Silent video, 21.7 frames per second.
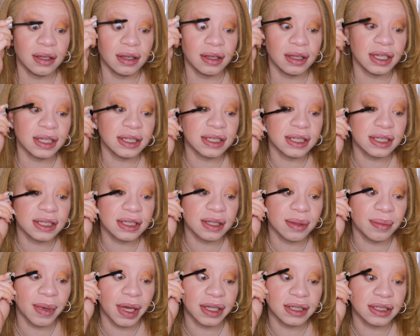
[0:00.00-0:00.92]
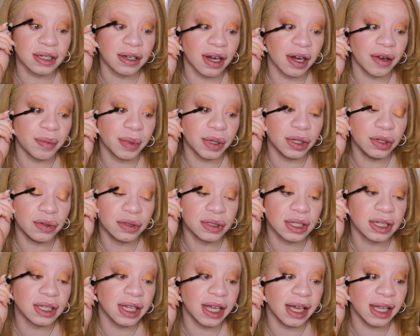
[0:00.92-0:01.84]
This is the mascara I've been
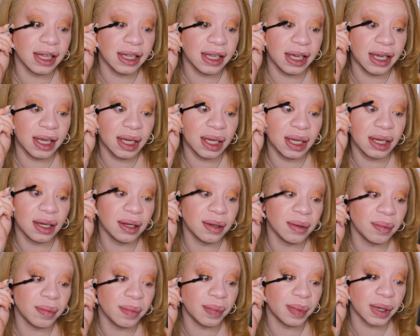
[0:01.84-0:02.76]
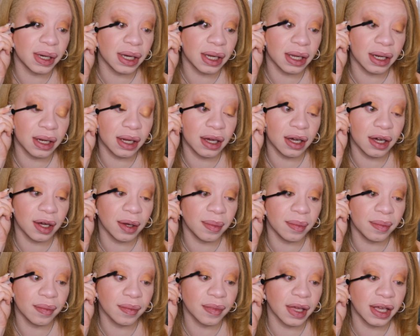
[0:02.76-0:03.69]
using lately, but
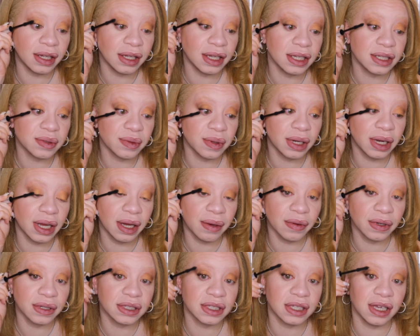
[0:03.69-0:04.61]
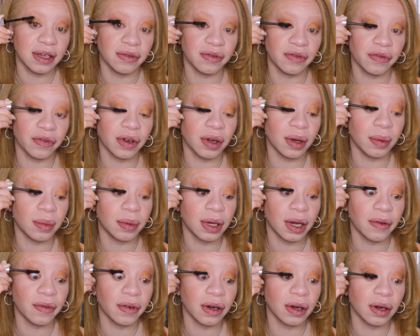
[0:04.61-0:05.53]
and this one I received from
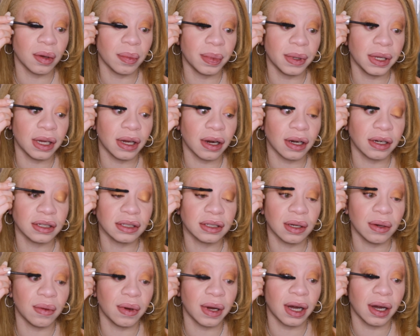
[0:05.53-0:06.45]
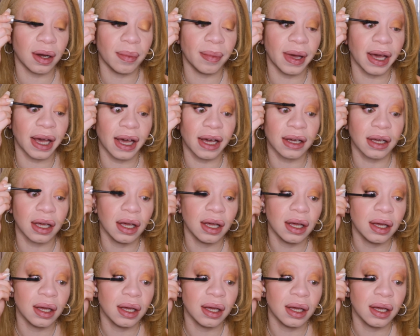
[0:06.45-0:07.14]
CoverGirl PRs a while back.